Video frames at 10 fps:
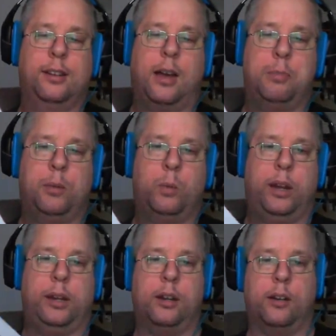I've been
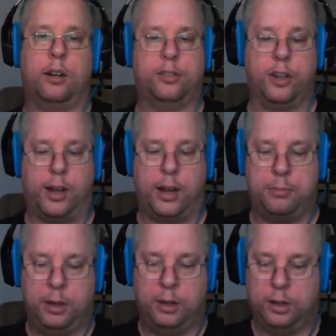waiting a long
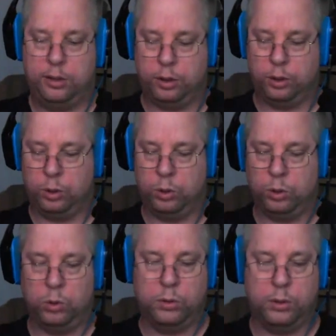time
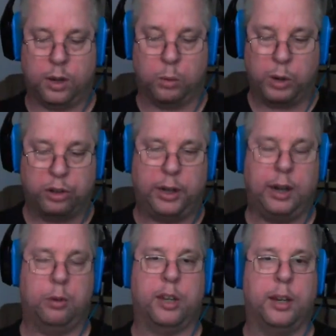to... Originally,
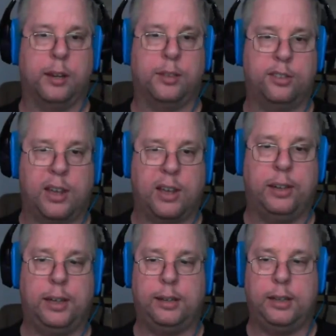I was going to get the
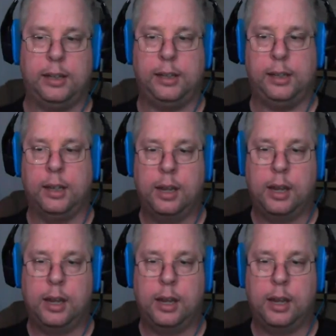70D.